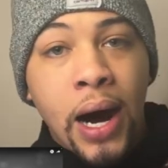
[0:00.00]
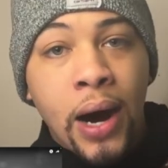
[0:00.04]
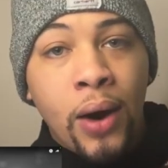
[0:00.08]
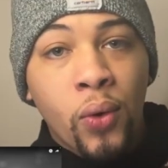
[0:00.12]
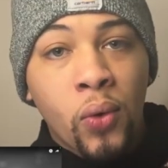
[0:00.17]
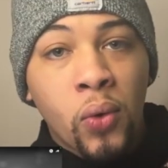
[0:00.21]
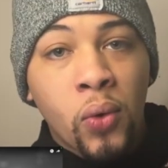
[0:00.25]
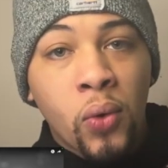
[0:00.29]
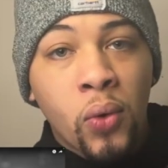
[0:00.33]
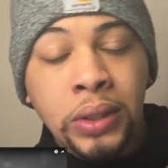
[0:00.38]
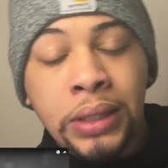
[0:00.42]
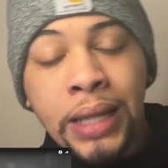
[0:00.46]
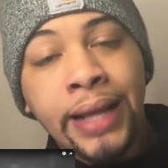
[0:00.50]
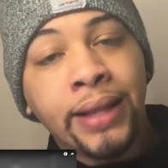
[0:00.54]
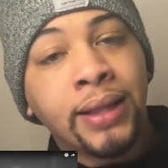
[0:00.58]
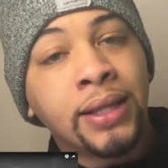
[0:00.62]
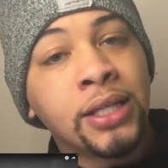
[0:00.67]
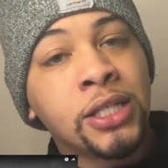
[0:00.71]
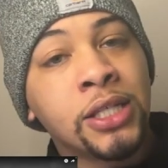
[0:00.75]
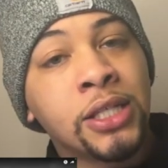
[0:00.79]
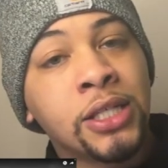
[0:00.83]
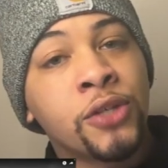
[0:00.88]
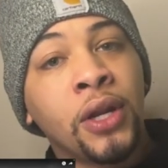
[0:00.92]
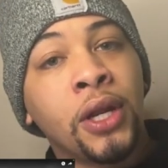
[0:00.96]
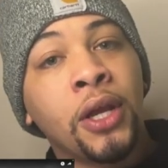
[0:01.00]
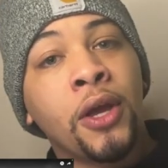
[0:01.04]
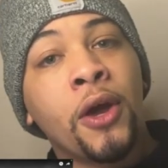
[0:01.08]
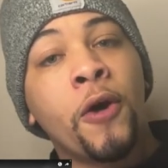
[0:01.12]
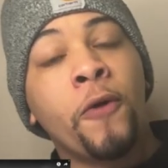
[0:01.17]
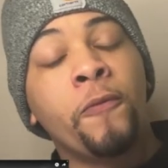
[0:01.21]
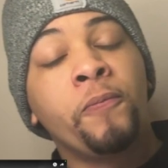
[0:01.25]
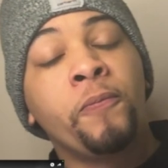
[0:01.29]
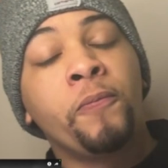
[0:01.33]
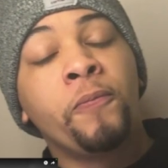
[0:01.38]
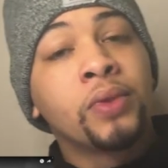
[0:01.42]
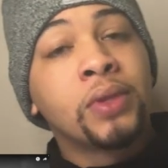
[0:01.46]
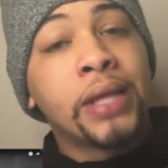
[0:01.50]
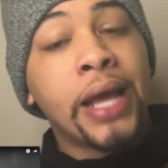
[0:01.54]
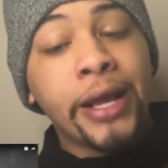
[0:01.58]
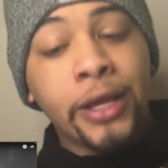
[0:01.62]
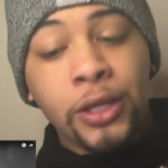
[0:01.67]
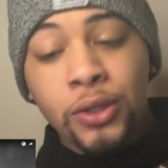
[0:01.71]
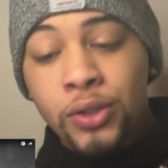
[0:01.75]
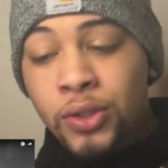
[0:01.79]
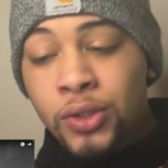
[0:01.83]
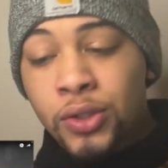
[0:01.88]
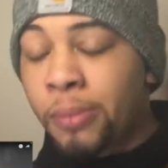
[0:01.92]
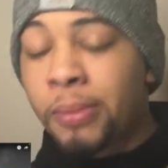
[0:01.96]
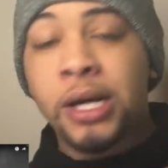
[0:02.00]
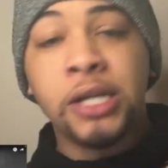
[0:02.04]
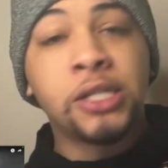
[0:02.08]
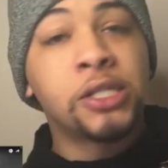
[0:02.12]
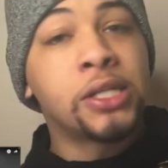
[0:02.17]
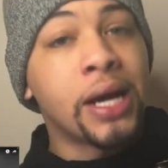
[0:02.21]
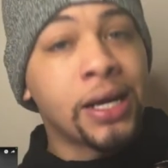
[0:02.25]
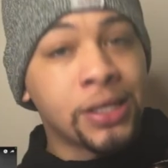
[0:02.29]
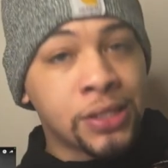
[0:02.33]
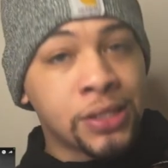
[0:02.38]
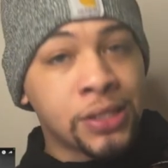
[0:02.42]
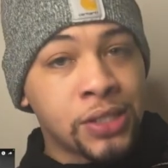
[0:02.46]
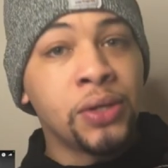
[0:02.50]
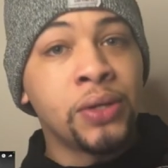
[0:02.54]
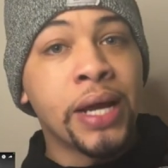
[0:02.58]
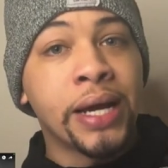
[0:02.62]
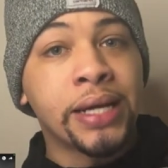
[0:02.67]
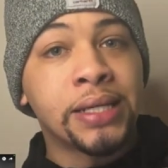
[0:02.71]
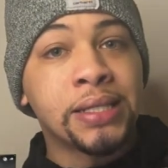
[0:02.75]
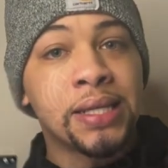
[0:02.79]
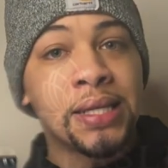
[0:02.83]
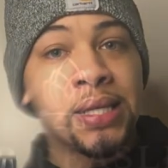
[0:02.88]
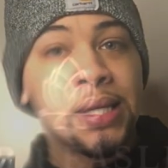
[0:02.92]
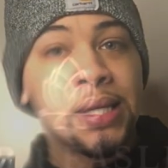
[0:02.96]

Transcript: or like this video. Thank you so much. I'll see you next time.